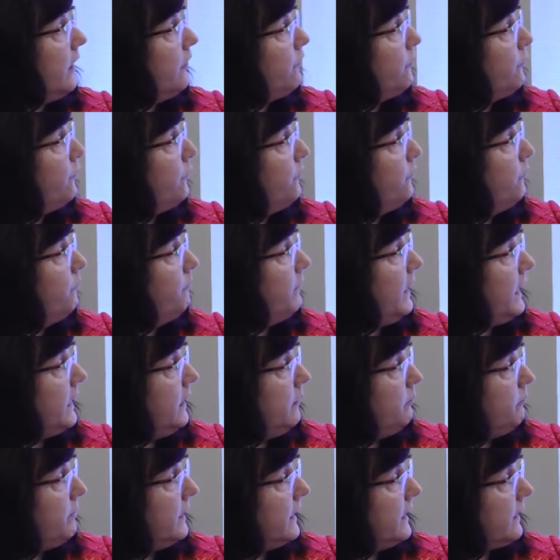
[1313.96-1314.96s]
have
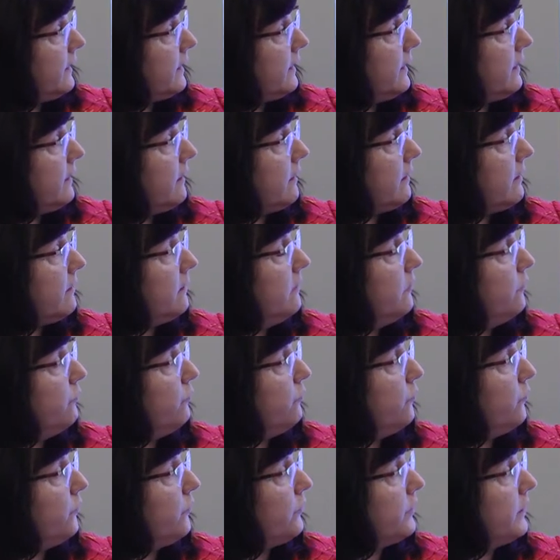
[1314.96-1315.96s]
many places
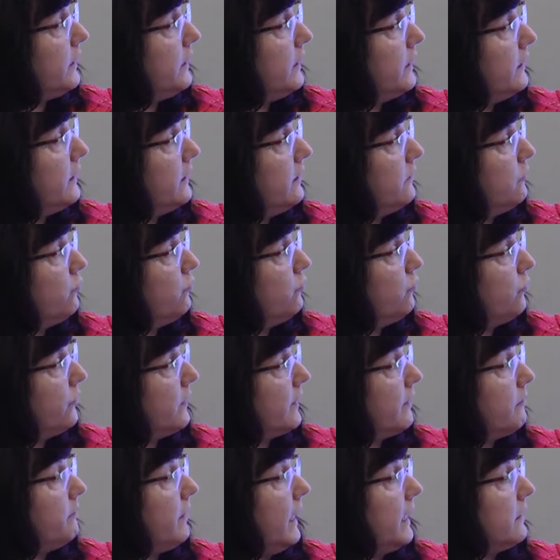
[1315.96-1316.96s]
for
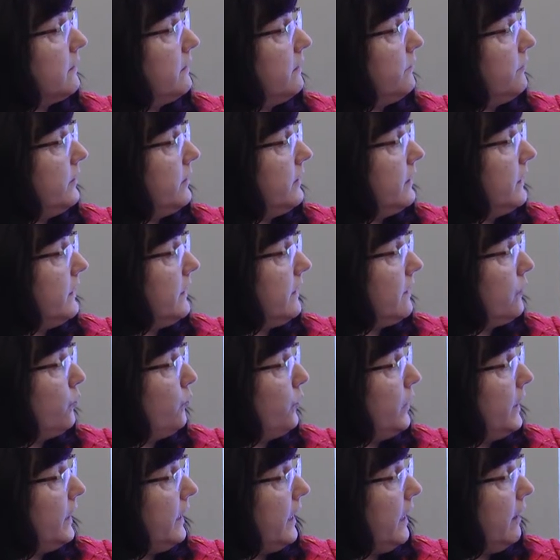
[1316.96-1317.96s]
tourism activities.
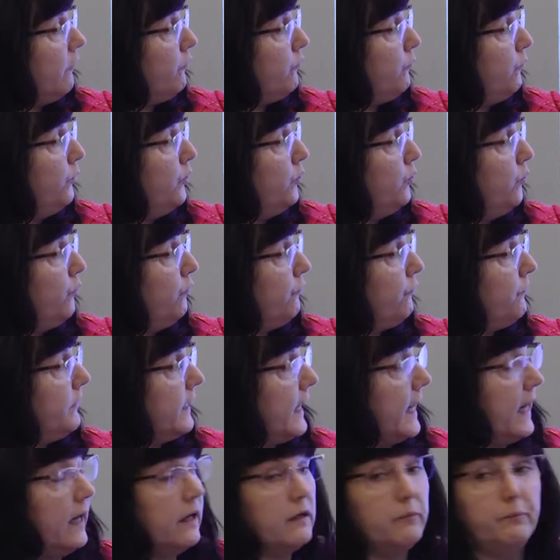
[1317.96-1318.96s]
We have Blue
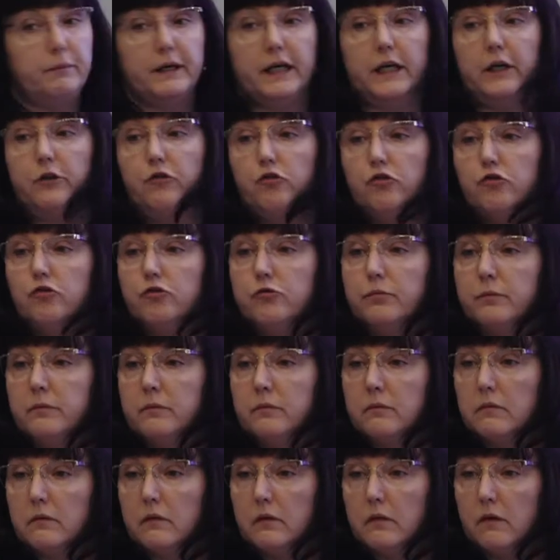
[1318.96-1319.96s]
Flag Beach,
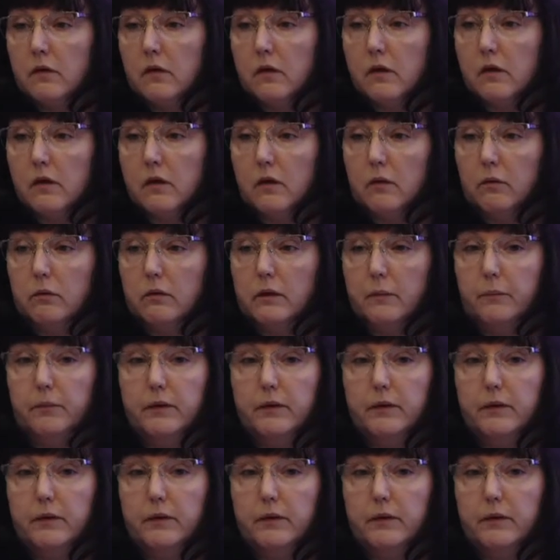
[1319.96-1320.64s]
so the